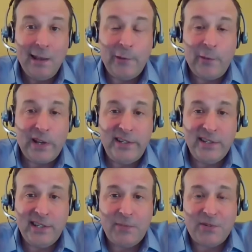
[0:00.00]
Otherwise, you
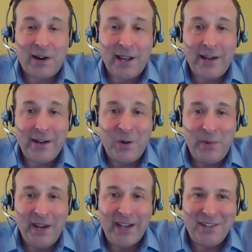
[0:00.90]
just keep trying and
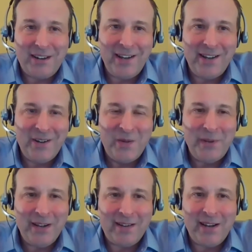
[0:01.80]
hoping,
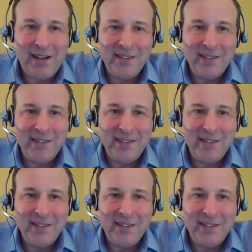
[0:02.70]
right?